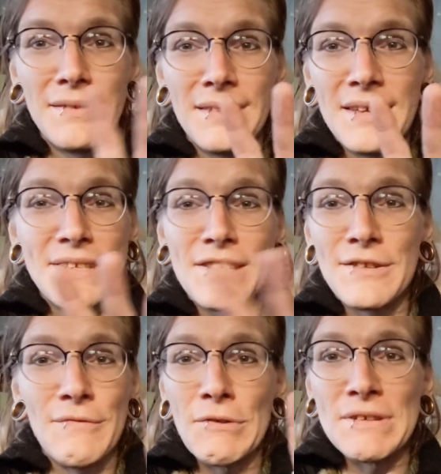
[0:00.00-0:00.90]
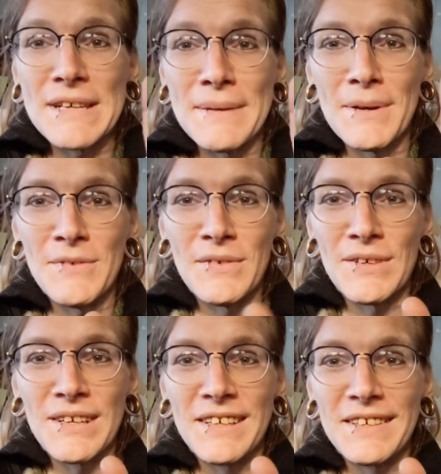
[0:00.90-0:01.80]
this is the first time I've ever
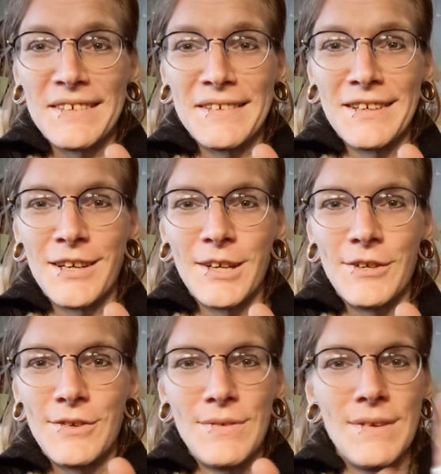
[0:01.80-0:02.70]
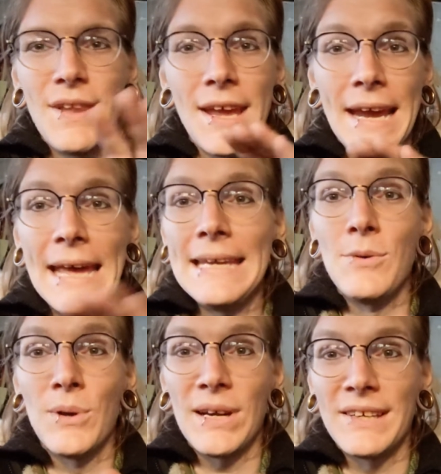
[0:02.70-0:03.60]
done like any
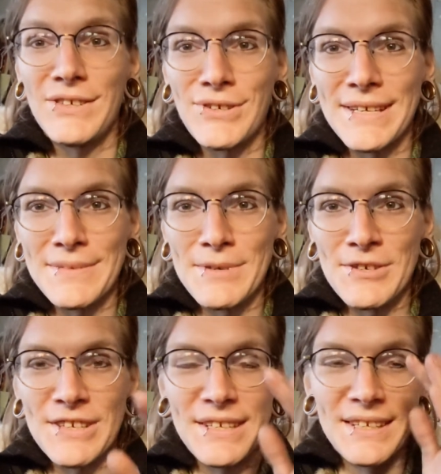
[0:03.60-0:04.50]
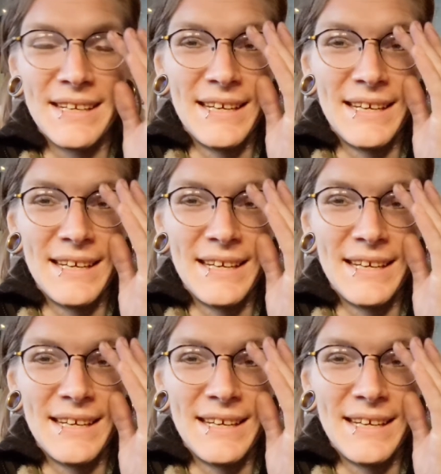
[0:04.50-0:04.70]
work on a transmission,